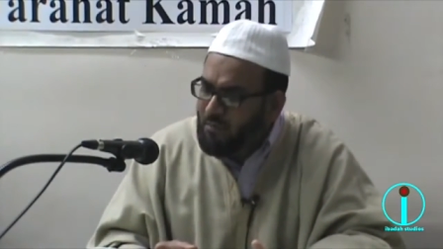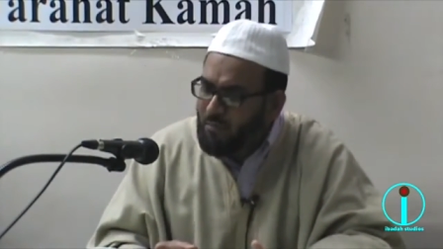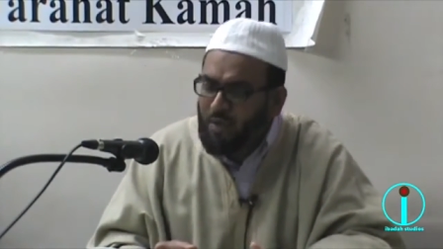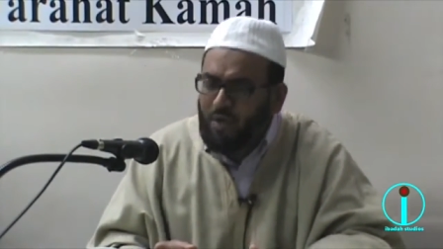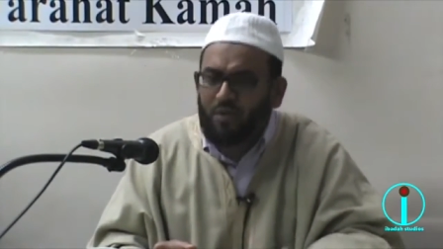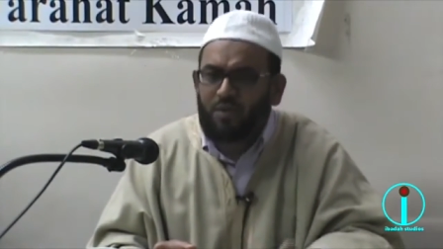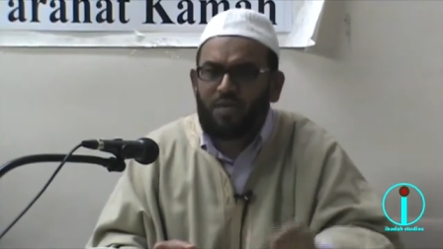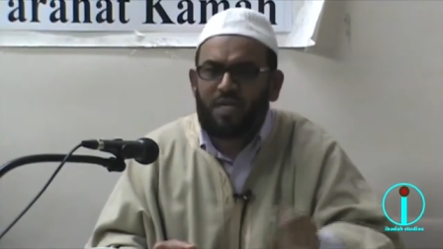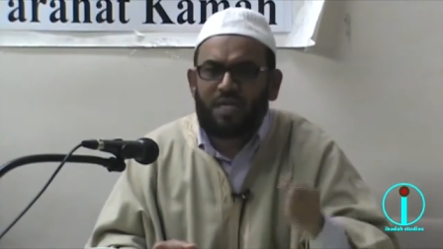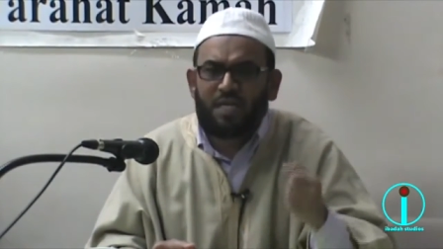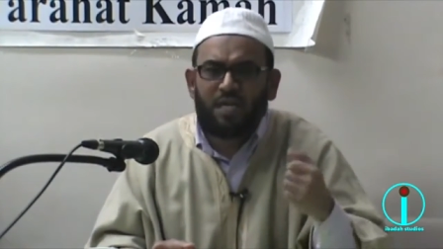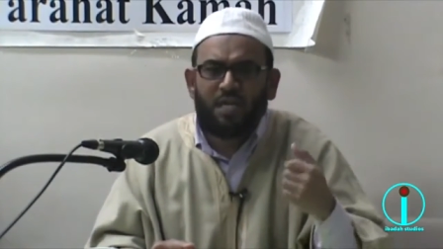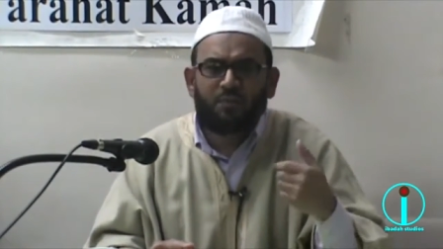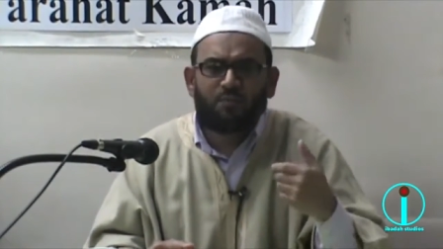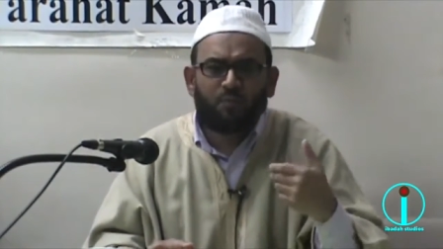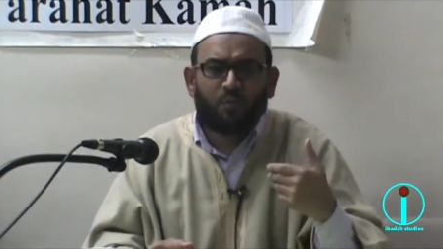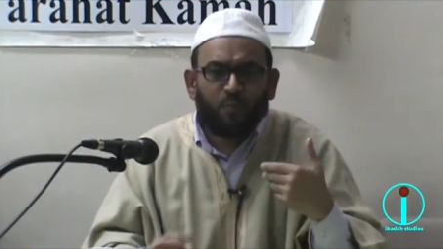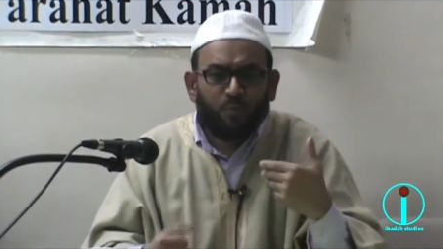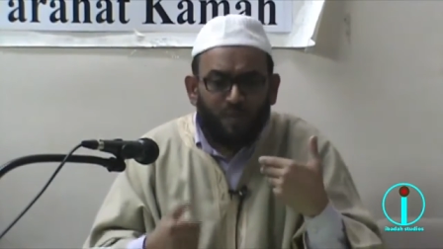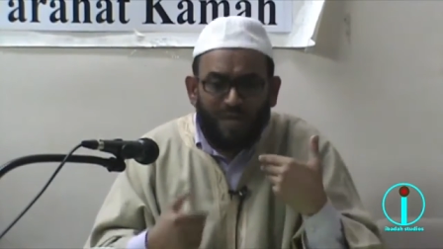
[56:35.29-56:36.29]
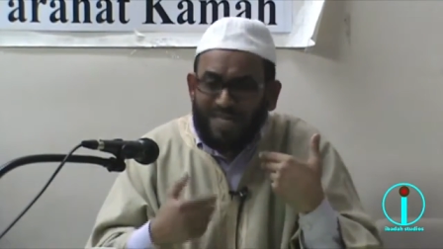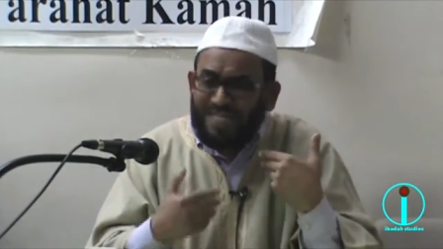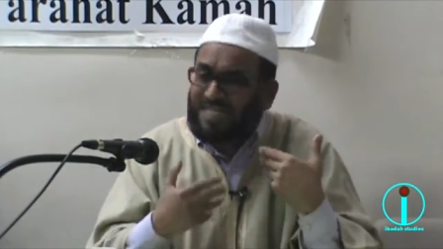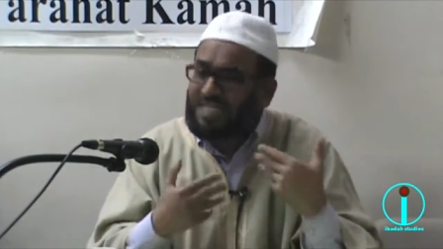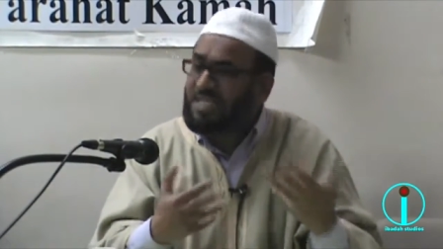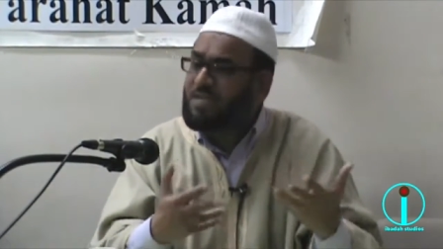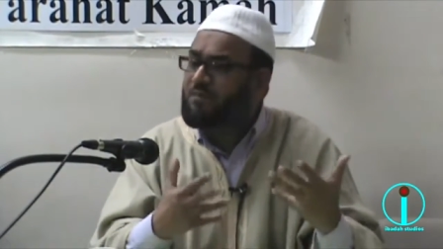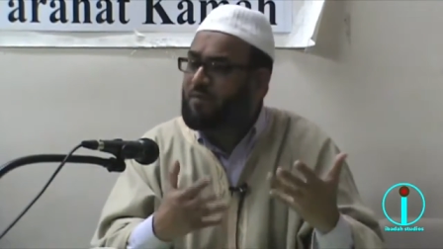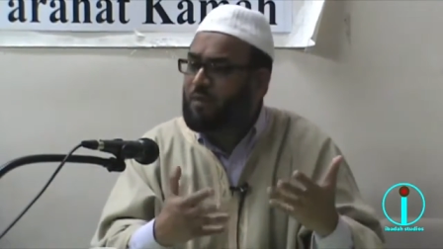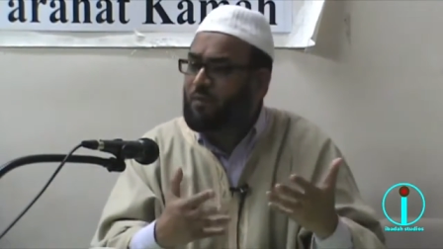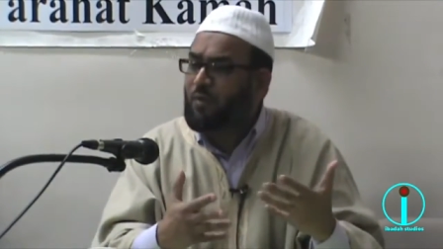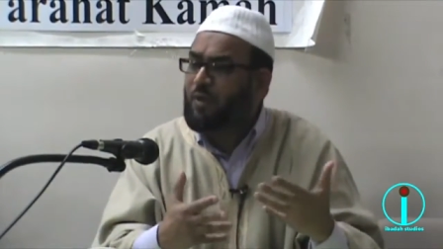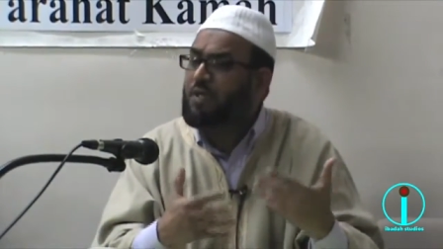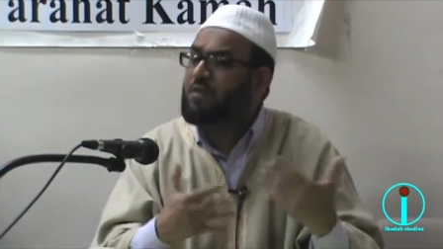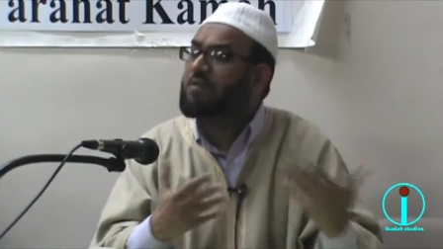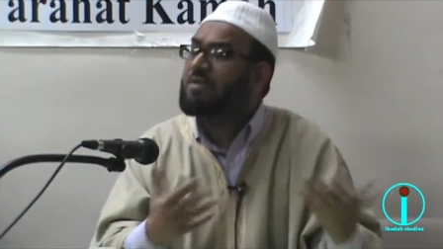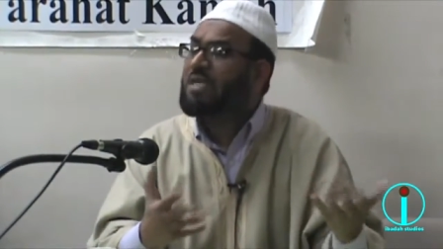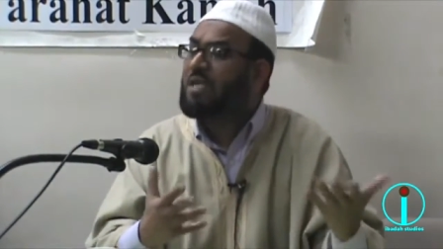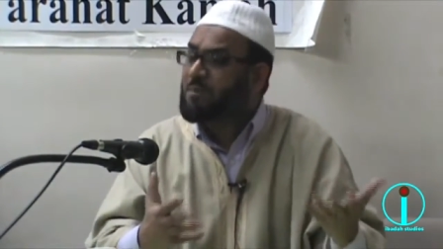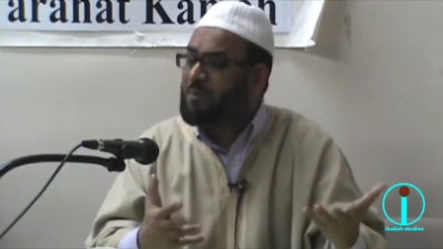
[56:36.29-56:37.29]
Because he cannot propagate evil
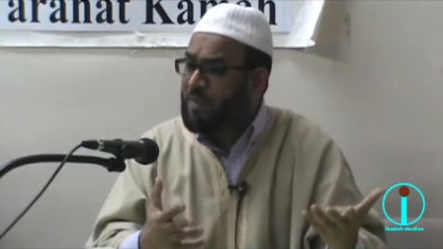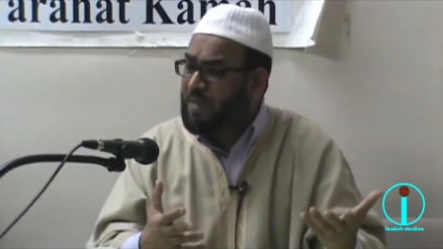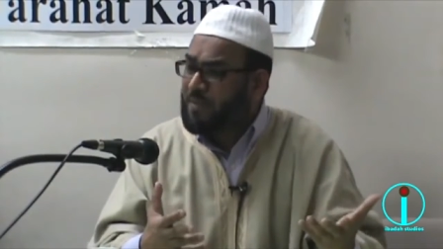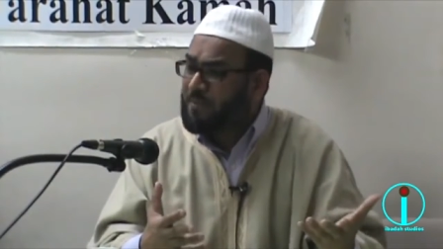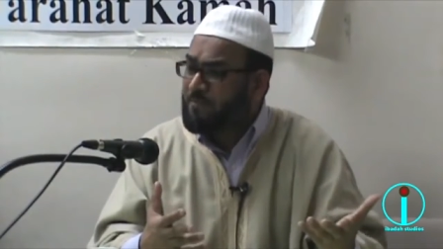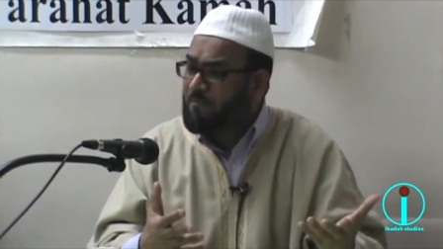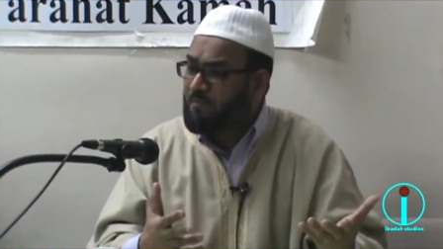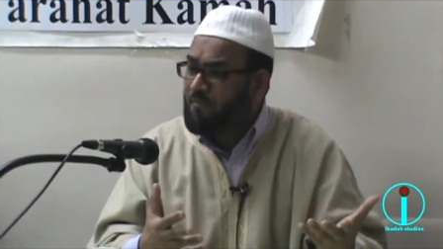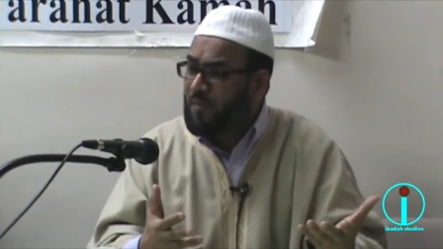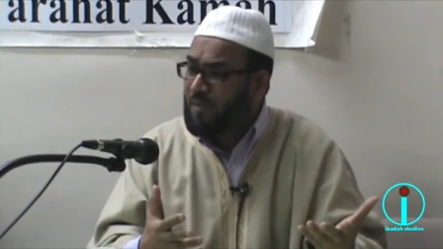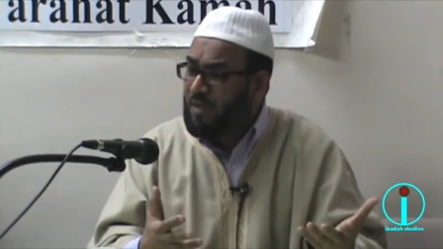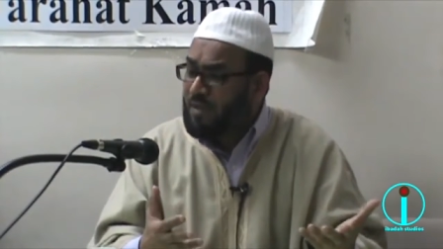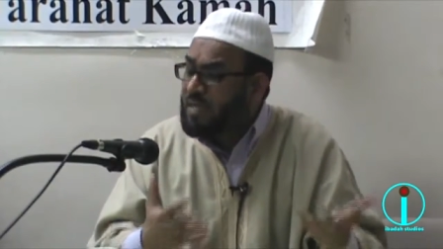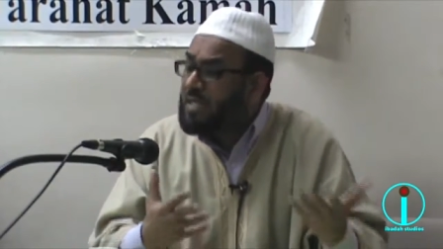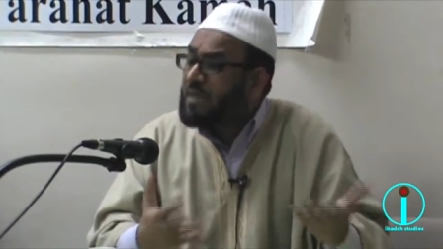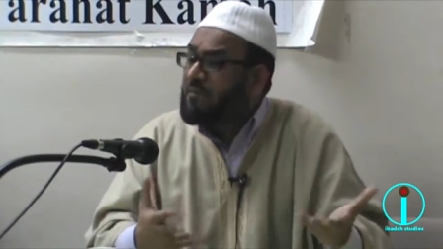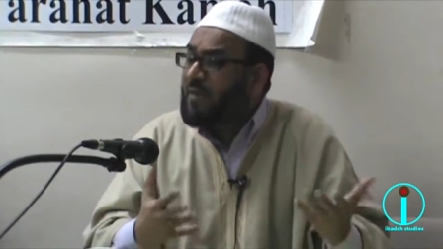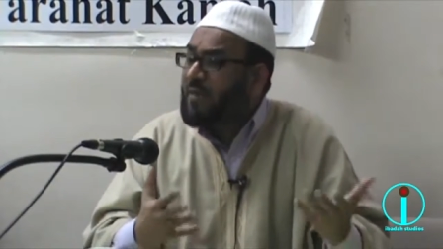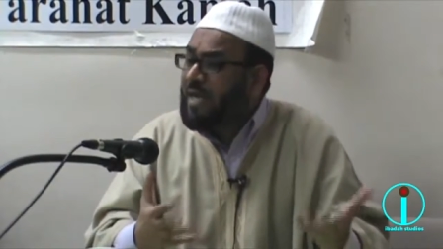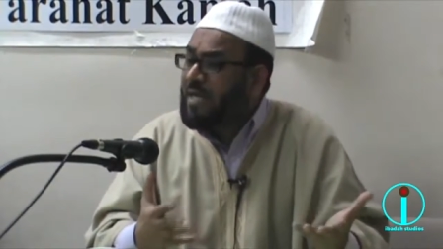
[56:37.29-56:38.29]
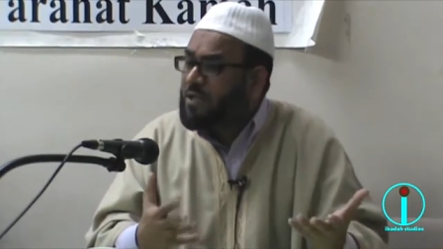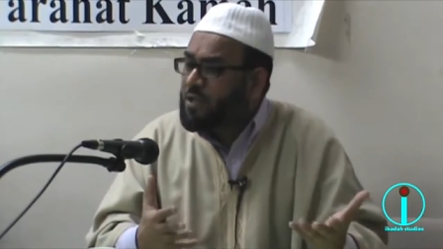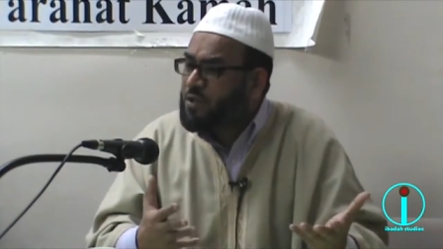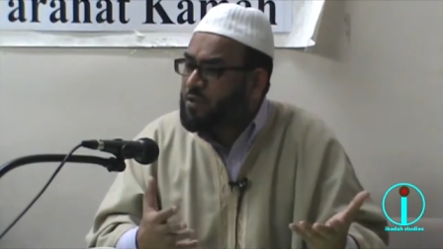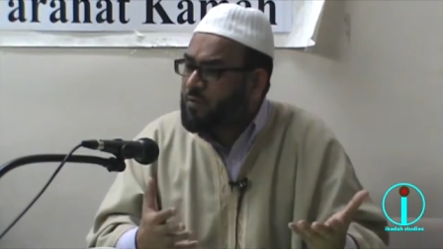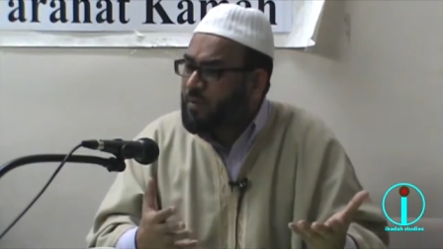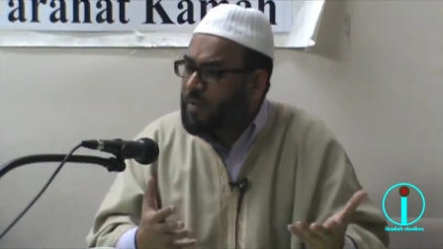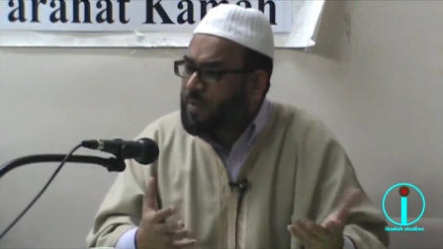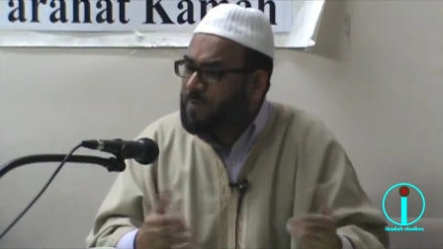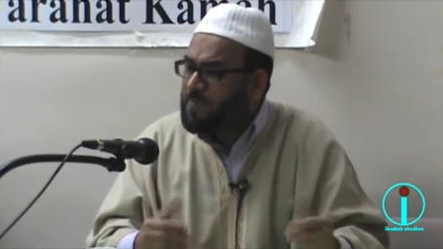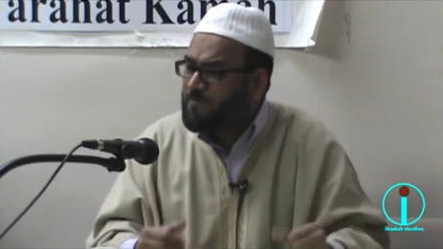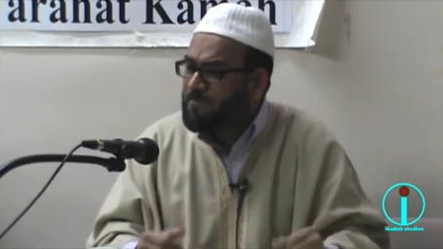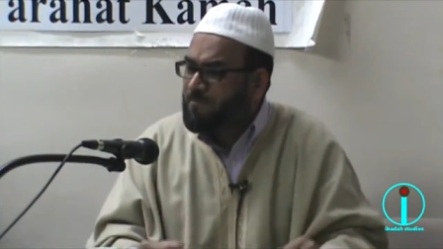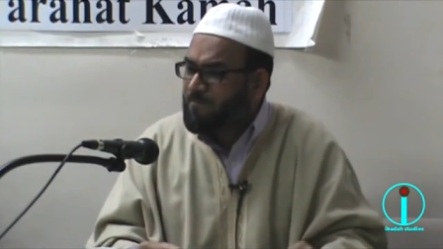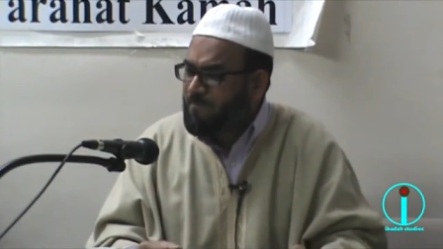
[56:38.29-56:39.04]
when he's sleeping. It's the advantage to it.